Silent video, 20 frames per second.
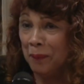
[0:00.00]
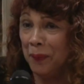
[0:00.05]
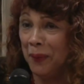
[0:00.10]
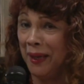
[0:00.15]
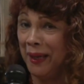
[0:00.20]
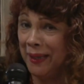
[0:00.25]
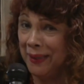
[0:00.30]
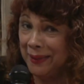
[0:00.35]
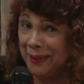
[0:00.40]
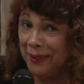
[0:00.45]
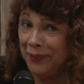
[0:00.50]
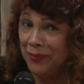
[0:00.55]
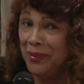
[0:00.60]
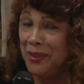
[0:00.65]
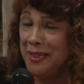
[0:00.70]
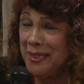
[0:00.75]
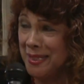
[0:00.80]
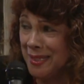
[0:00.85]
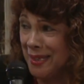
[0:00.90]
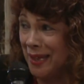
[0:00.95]
But if
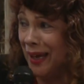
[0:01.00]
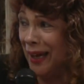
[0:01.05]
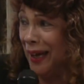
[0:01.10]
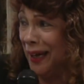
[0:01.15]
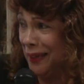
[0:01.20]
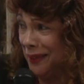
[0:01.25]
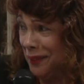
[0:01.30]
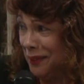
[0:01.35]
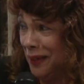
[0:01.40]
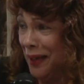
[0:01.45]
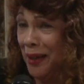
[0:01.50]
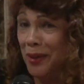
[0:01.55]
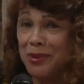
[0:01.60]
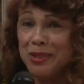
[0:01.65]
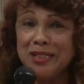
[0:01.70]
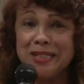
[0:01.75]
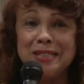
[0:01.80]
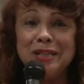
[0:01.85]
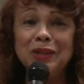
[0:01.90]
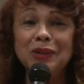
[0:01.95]
he's not, I'll
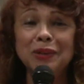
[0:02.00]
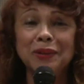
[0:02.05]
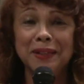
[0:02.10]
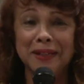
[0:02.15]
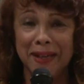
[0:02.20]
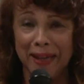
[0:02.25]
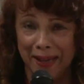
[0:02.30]
see you in